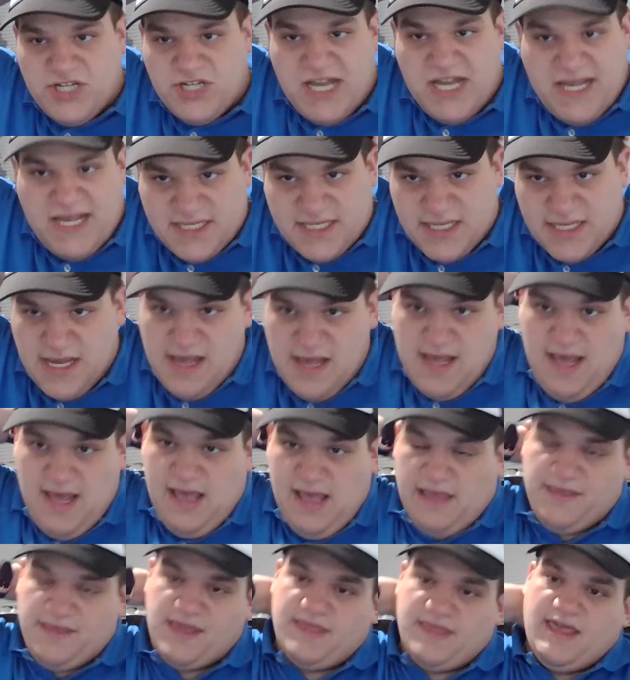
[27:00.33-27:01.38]
Jays.
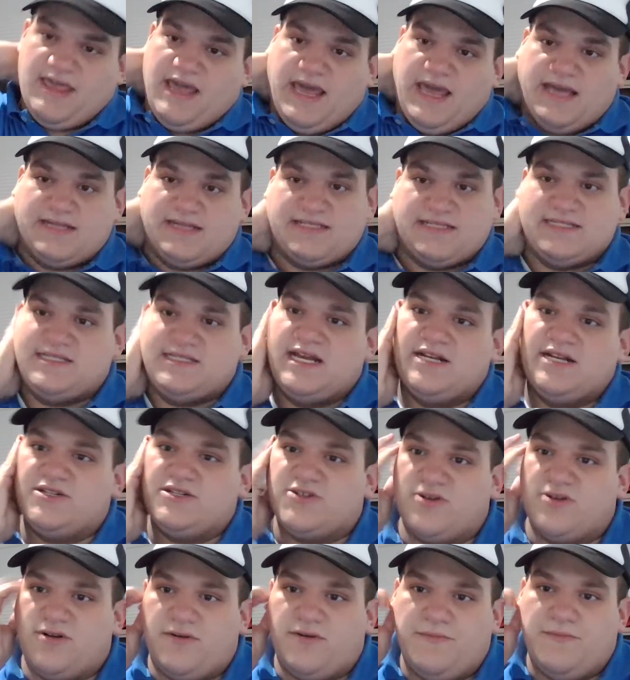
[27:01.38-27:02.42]
And then the AL
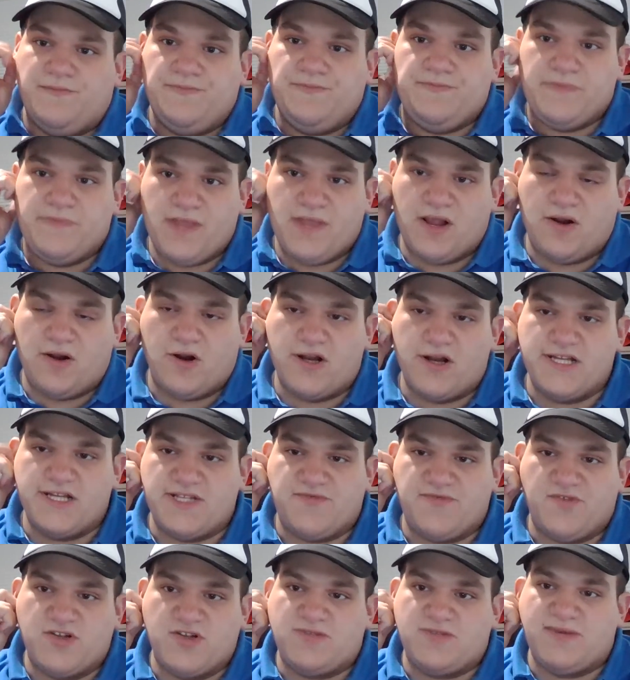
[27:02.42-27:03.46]
Central, Guardians
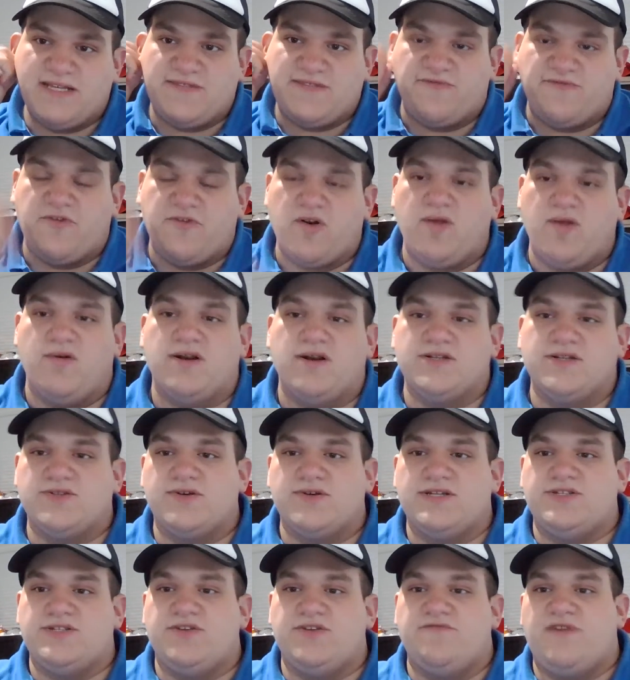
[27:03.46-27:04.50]
first place at
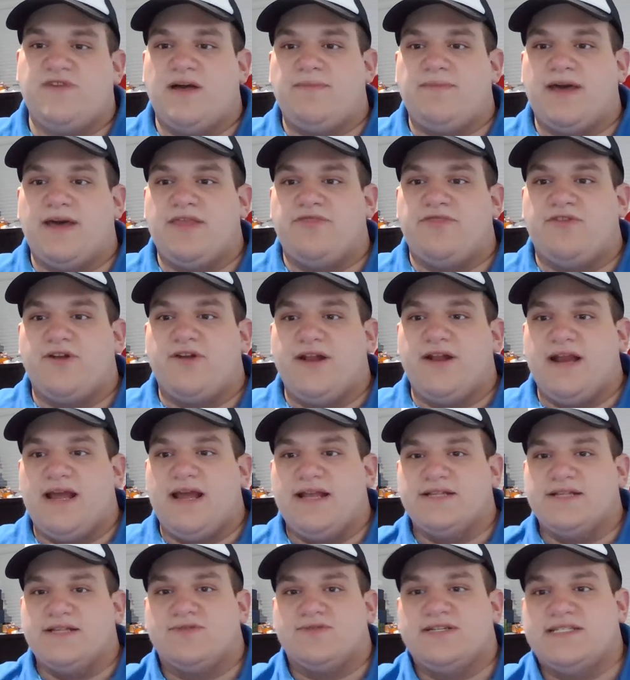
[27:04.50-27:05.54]
41-22, followed by the
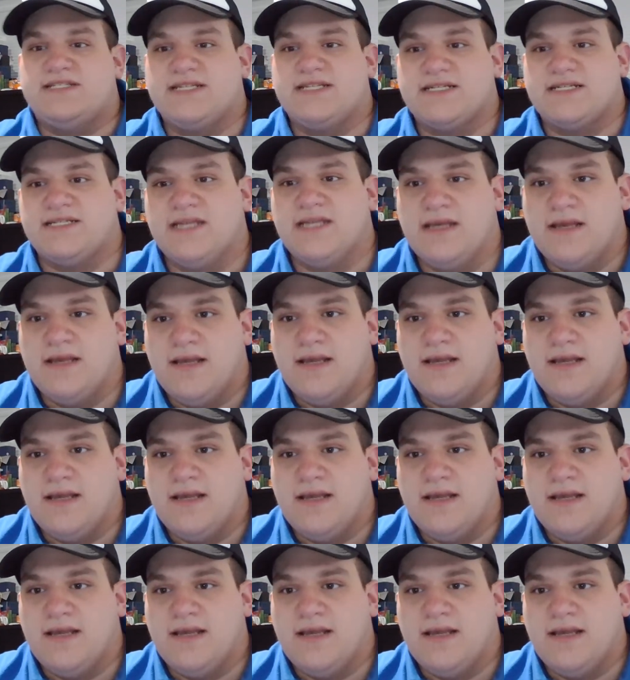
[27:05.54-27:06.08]
39-26